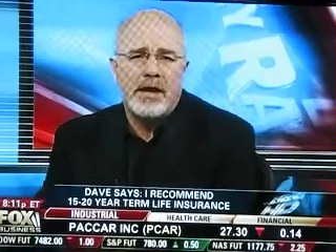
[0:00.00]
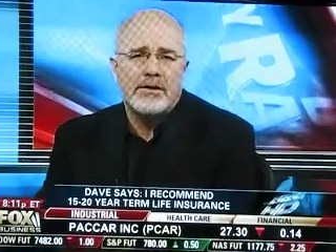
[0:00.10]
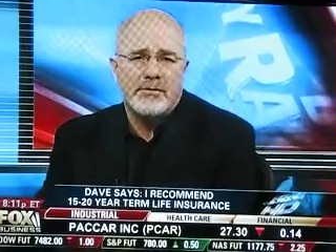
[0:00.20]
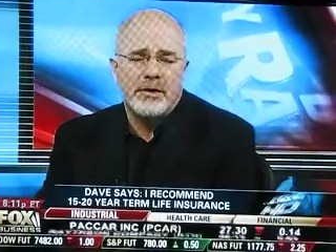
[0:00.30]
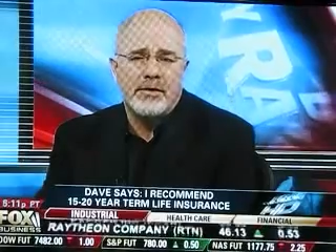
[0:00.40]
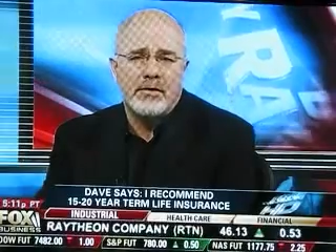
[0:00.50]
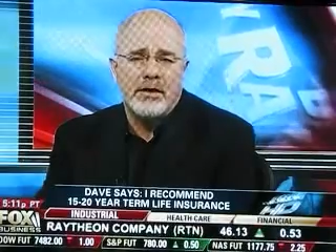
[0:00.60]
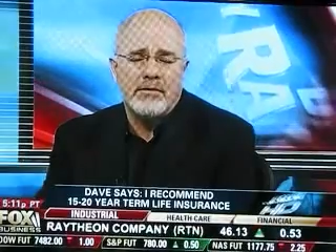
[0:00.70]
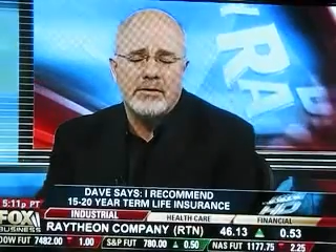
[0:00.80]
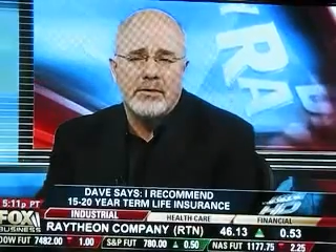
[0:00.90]
you buy a
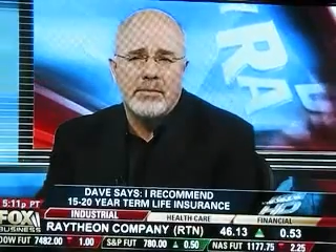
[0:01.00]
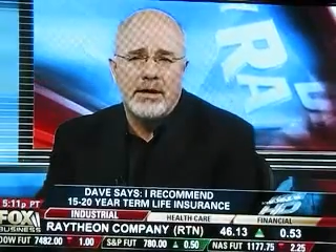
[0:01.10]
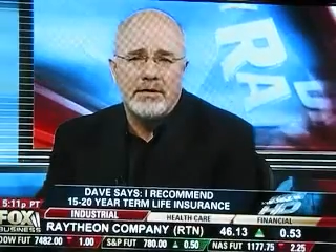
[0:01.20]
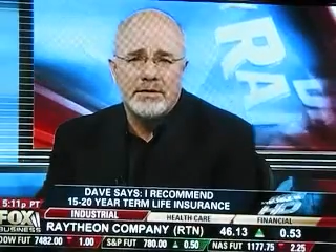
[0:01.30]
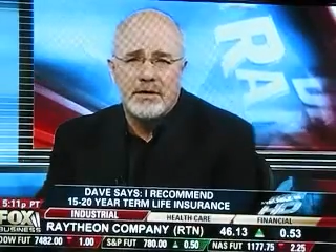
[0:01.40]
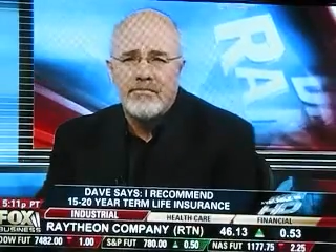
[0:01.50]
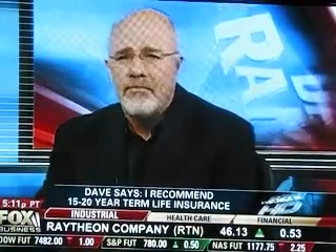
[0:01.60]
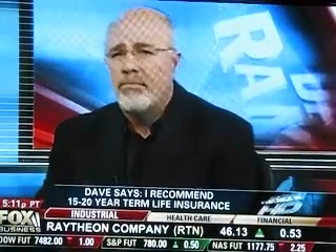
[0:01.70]
20-year level term policy,